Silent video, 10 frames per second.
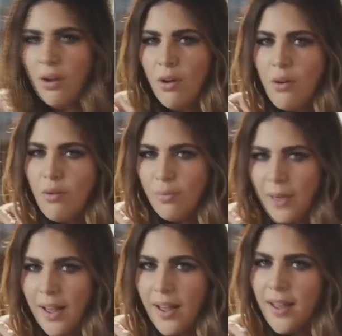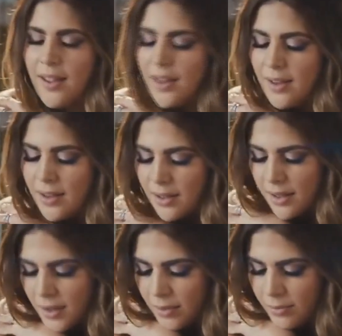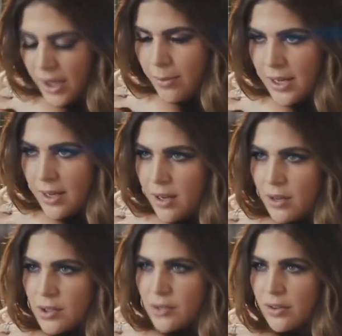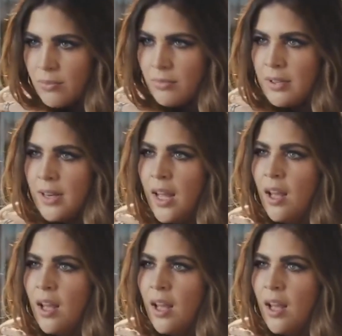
in for this. Is that Hillary never saw a Christmas Story